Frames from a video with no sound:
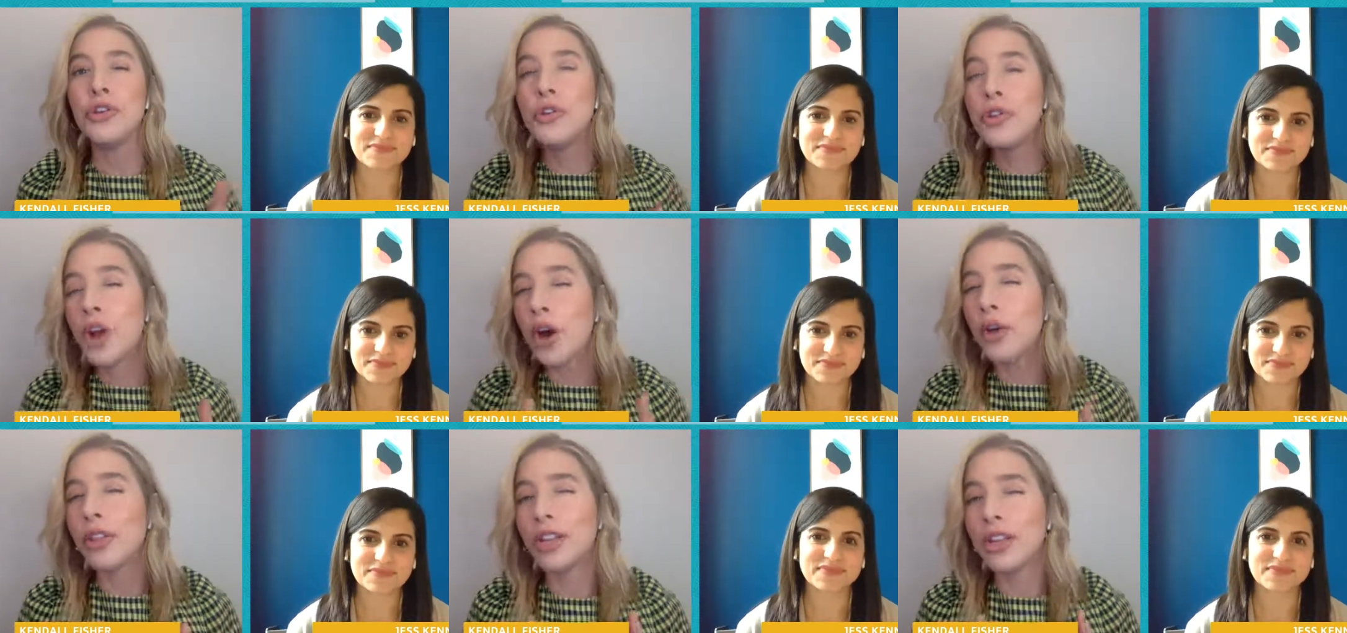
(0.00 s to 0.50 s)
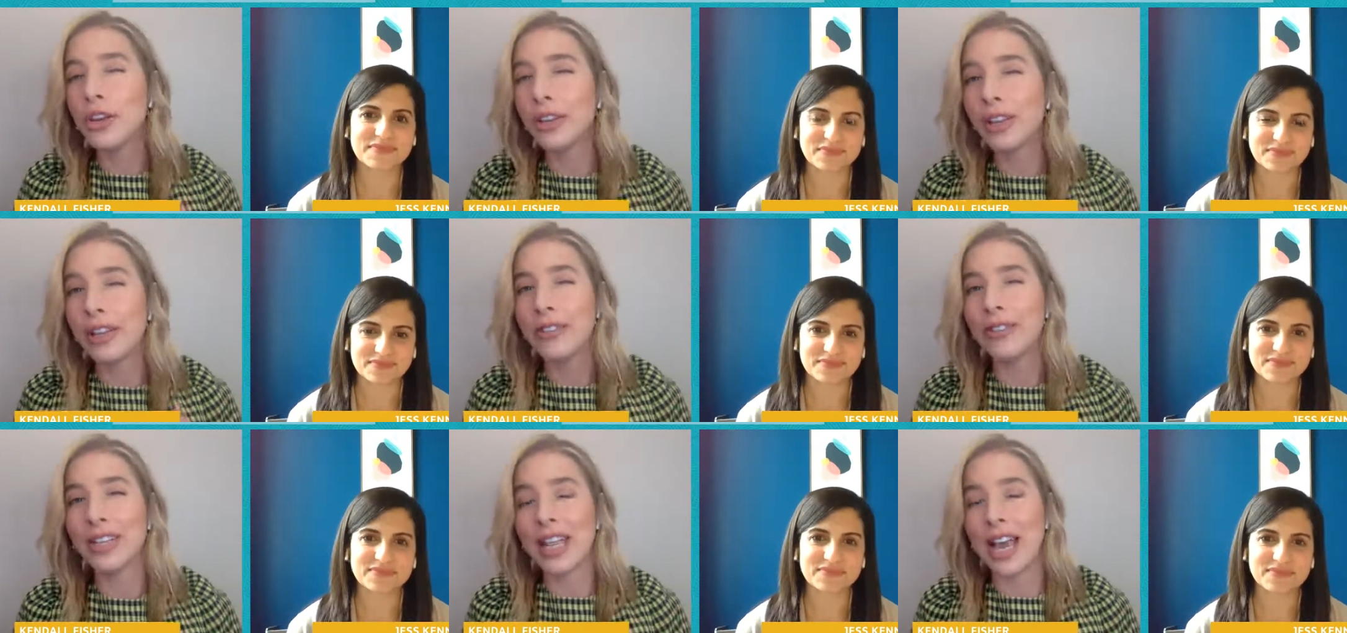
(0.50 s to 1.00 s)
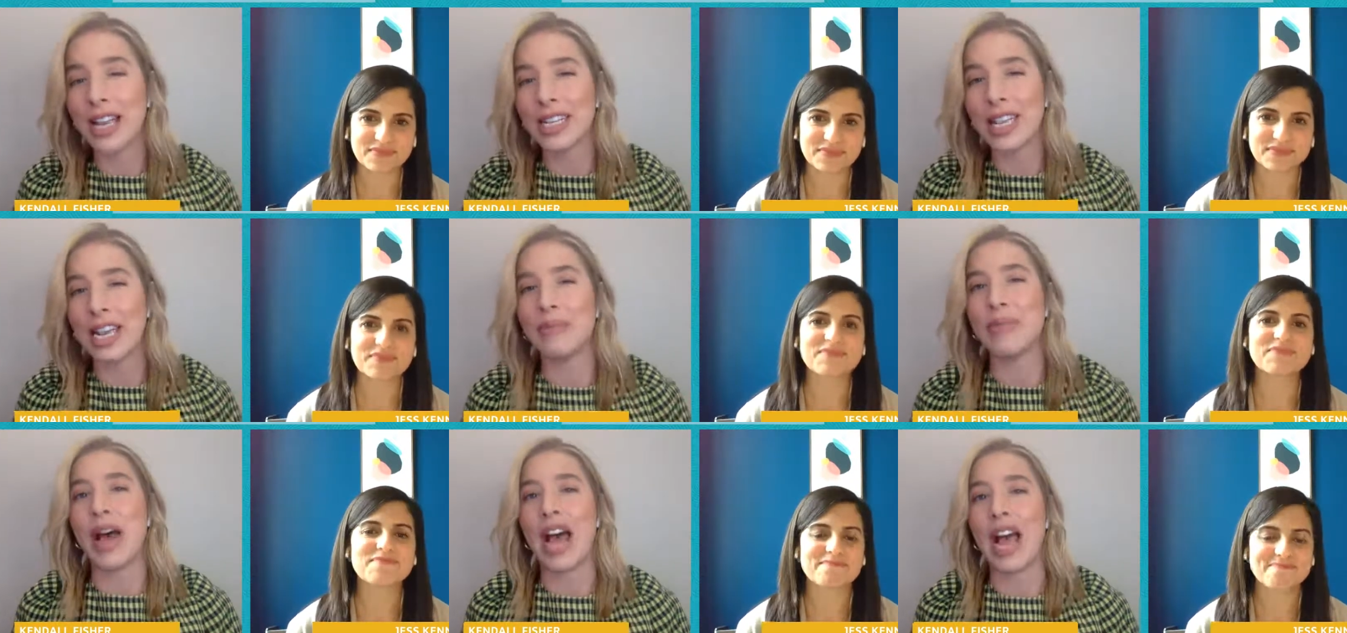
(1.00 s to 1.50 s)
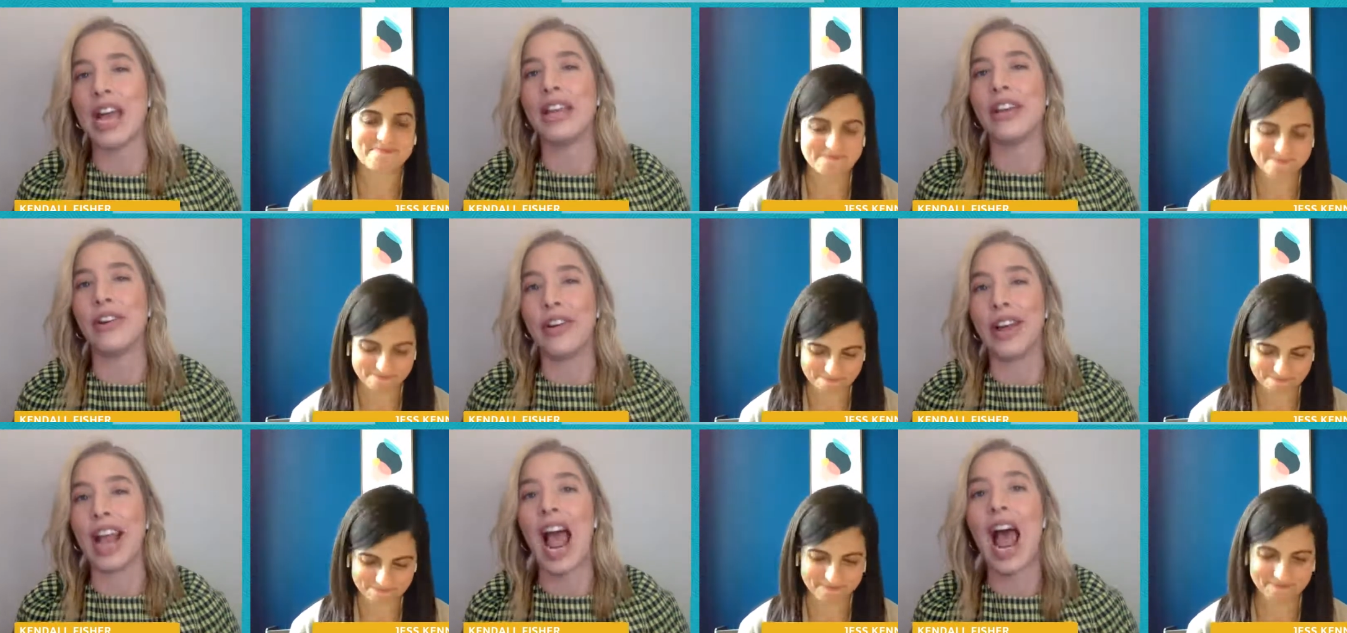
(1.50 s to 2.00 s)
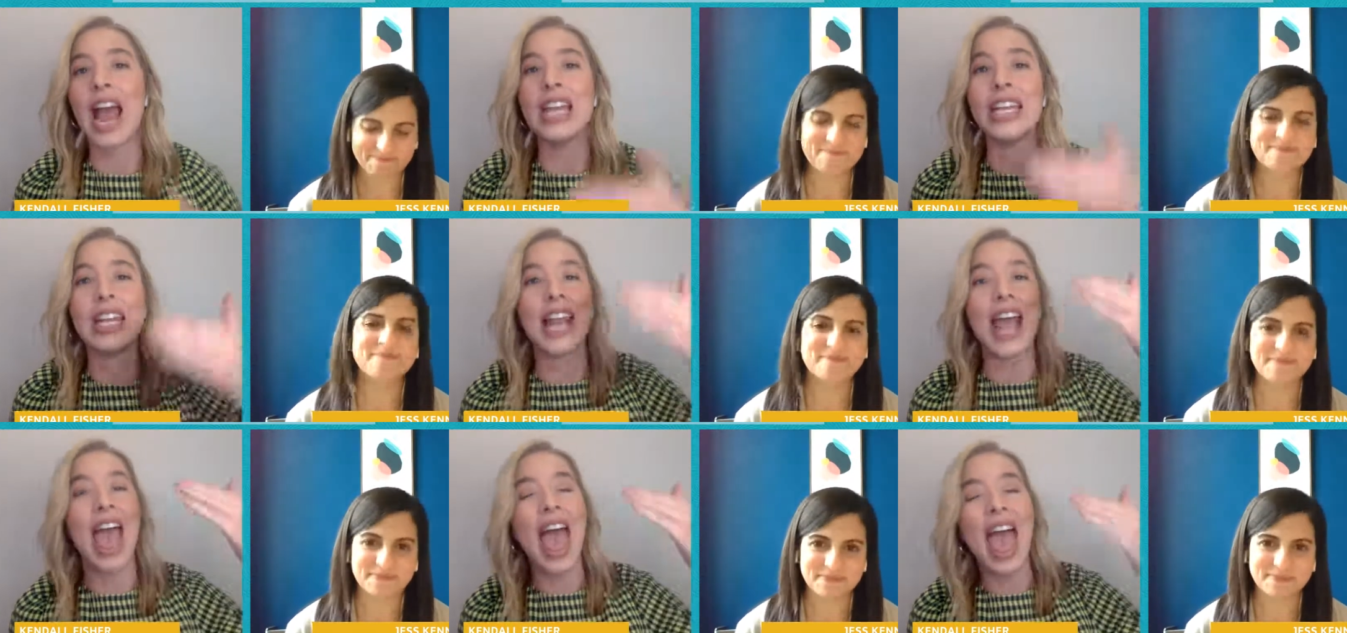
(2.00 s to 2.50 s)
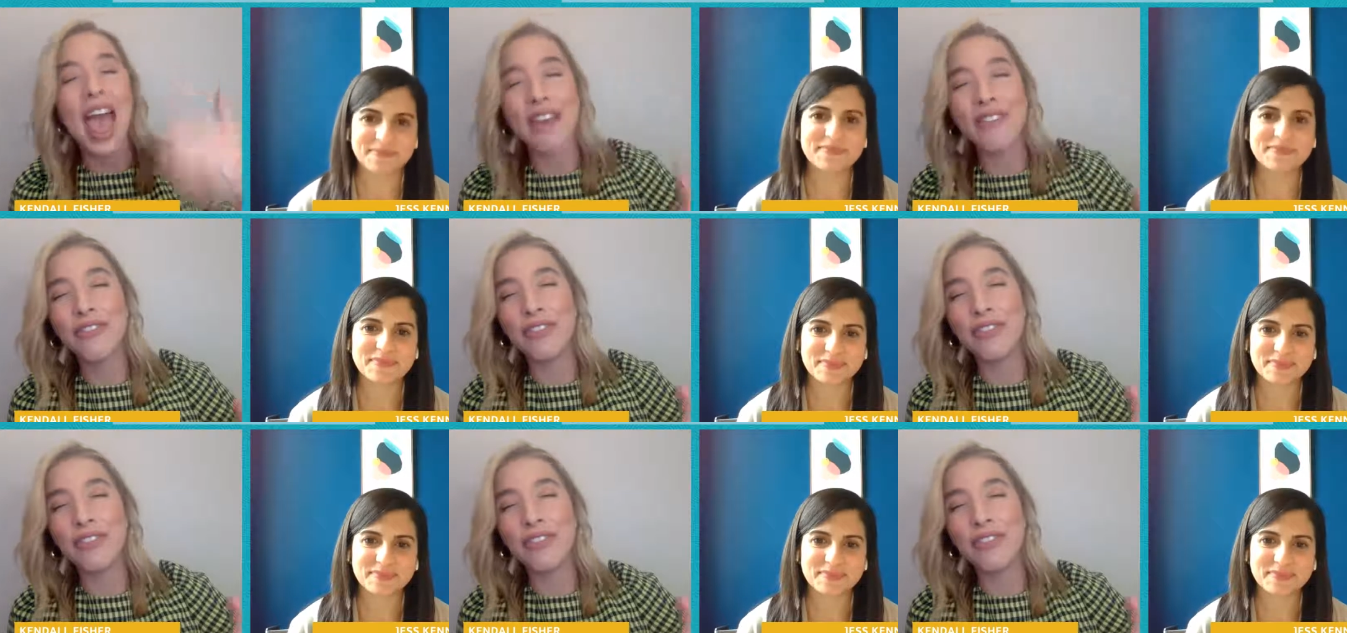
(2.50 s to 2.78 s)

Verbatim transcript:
Speaker 1: If you know that you're leaving that day behind going, I did